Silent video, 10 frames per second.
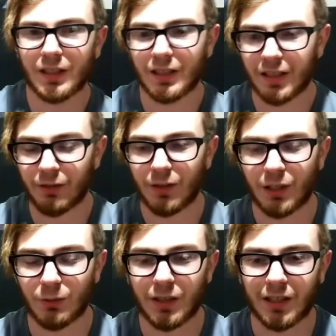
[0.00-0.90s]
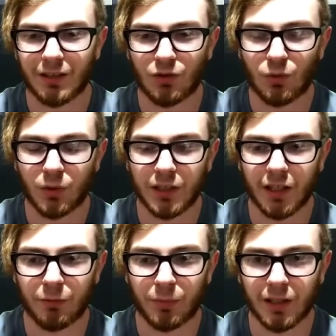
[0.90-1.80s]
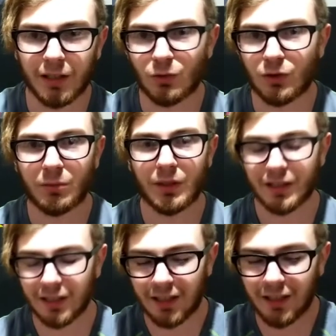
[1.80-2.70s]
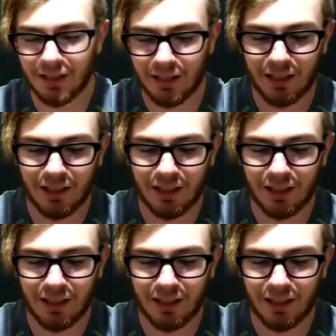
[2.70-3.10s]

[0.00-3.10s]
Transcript: kind of felt like it was like in 20 FPS or something like that.